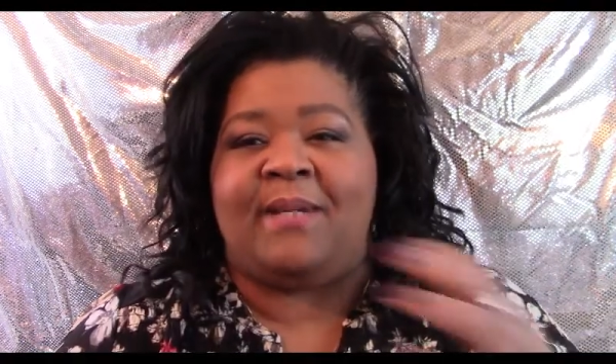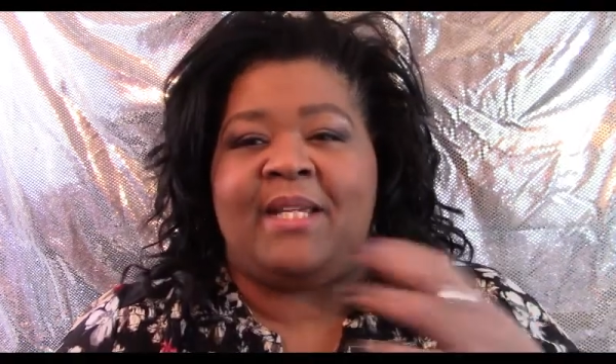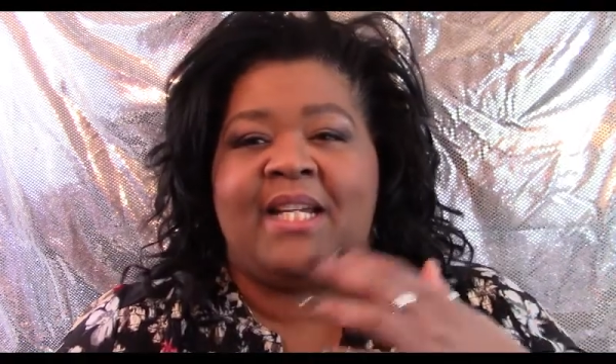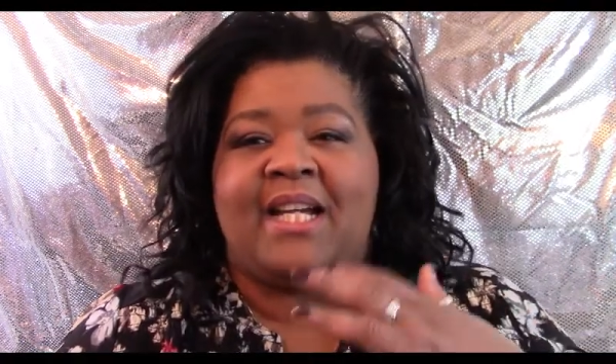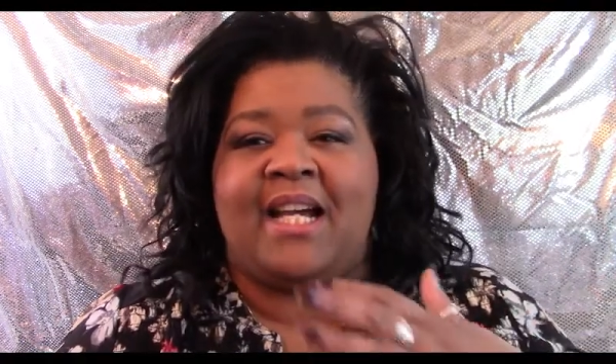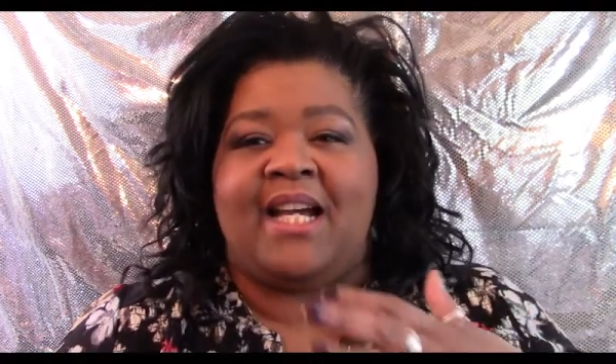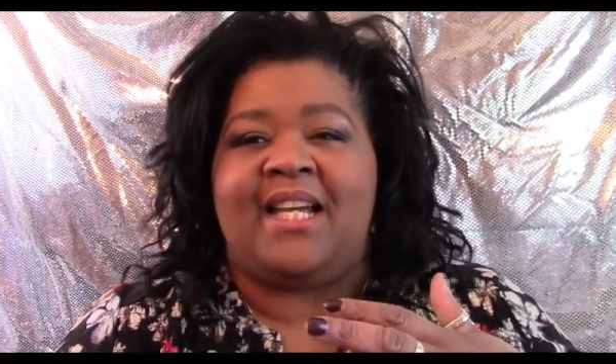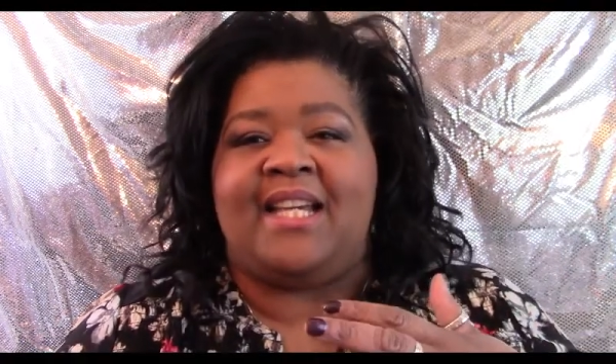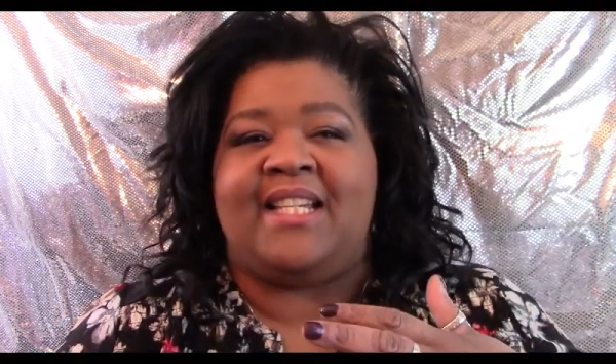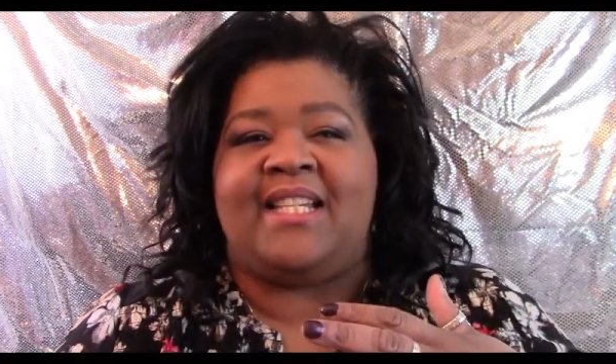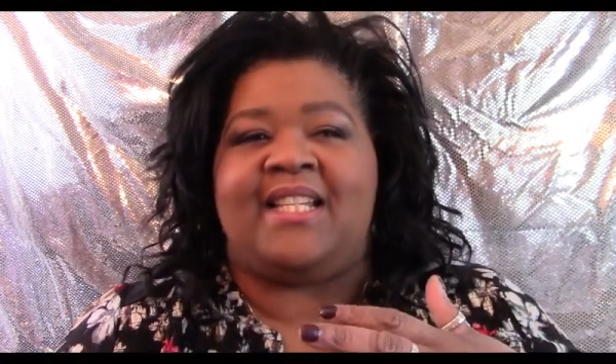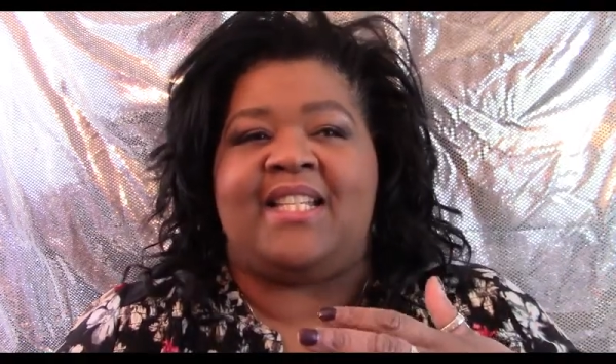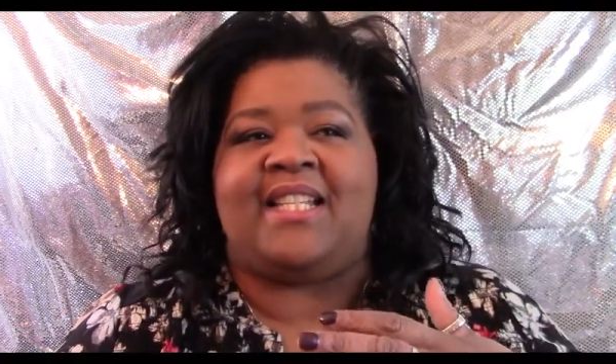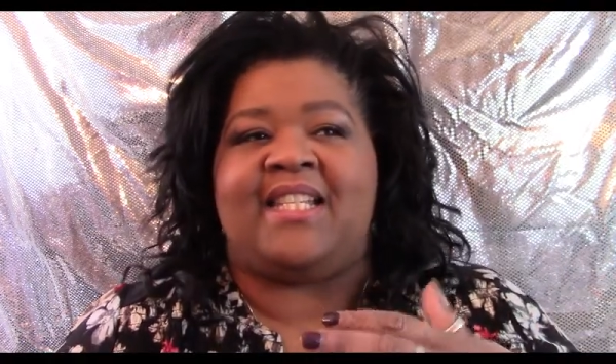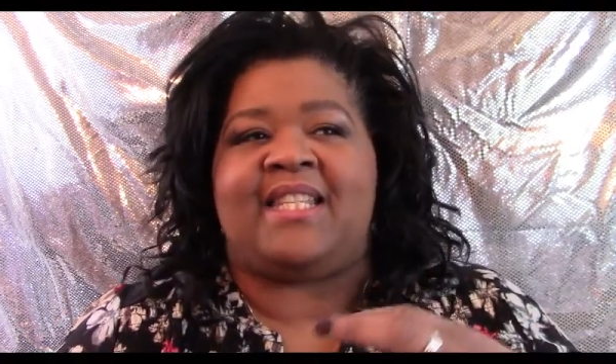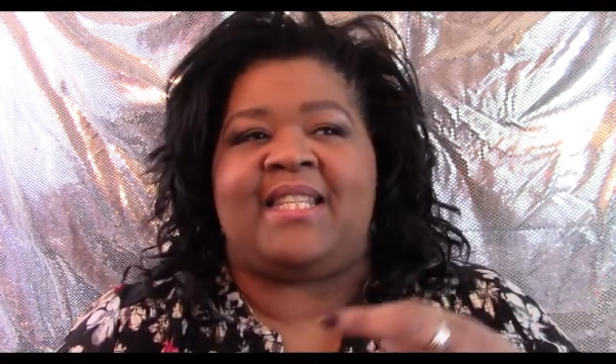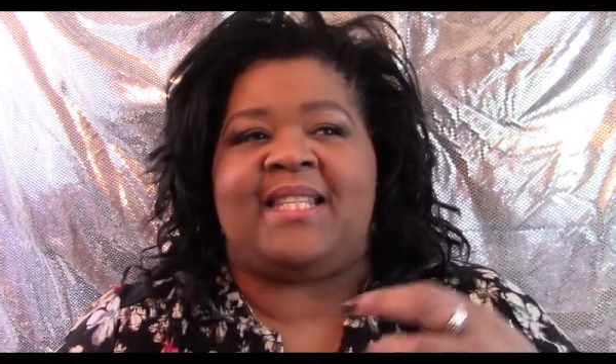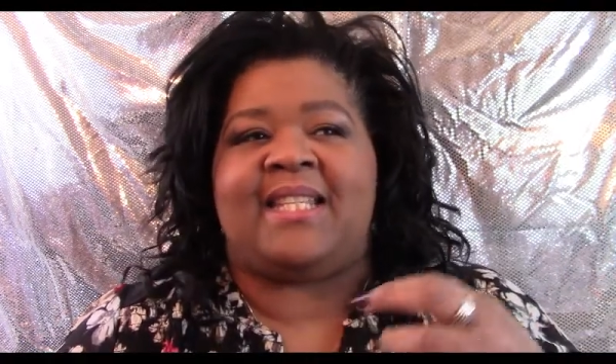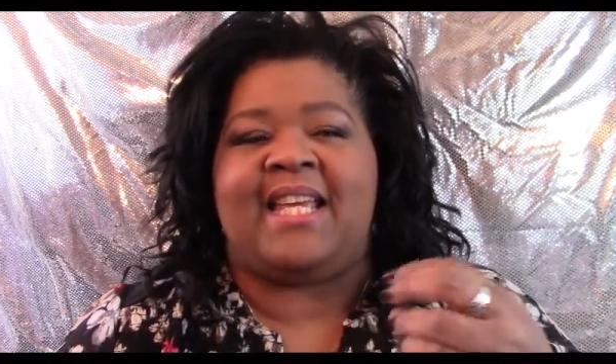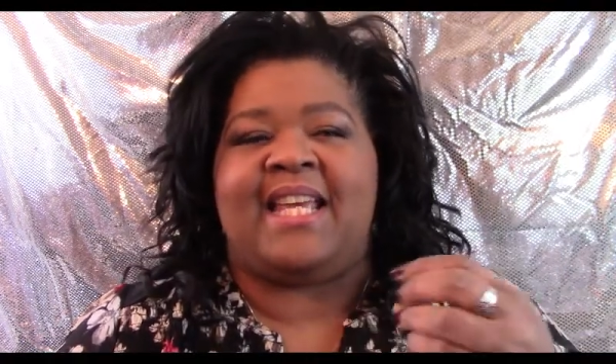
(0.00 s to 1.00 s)

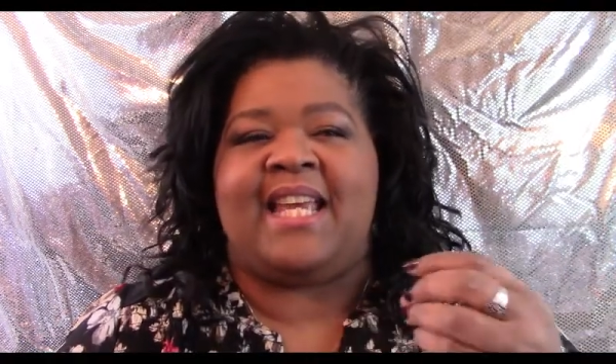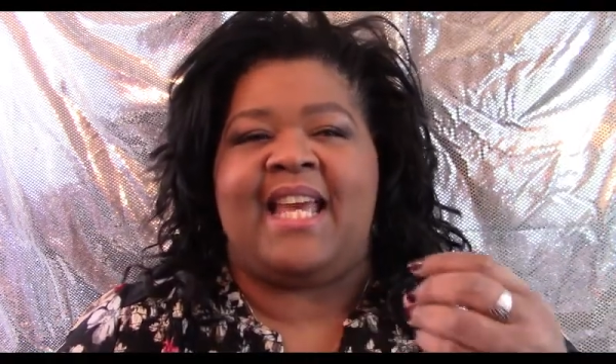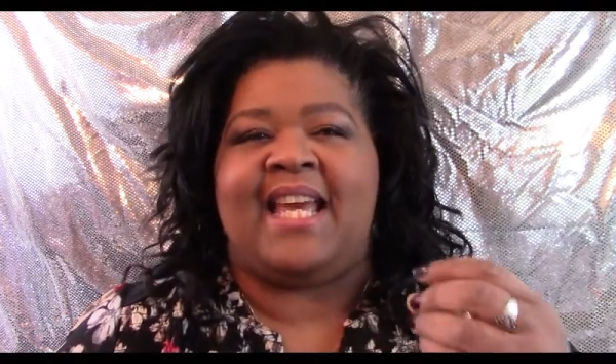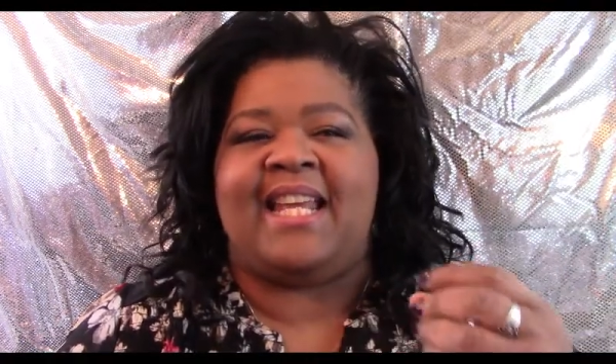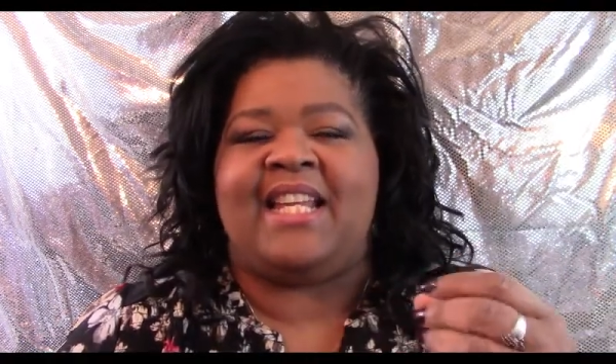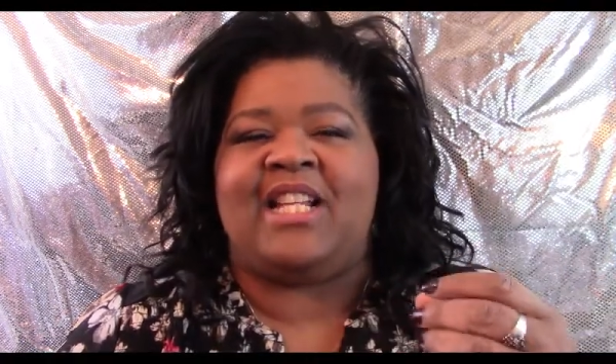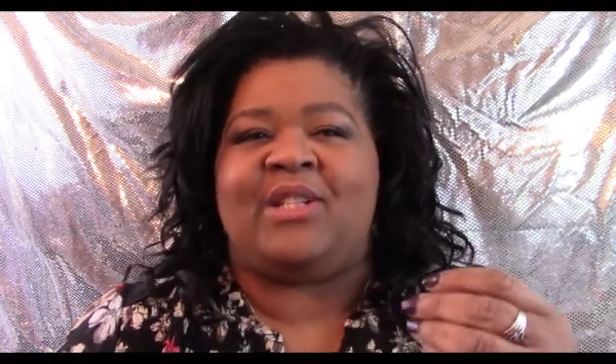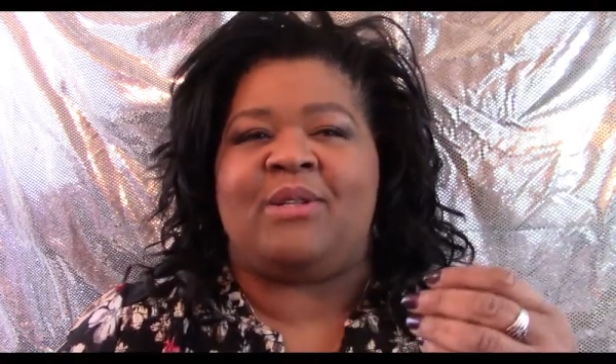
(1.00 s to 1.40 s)
because any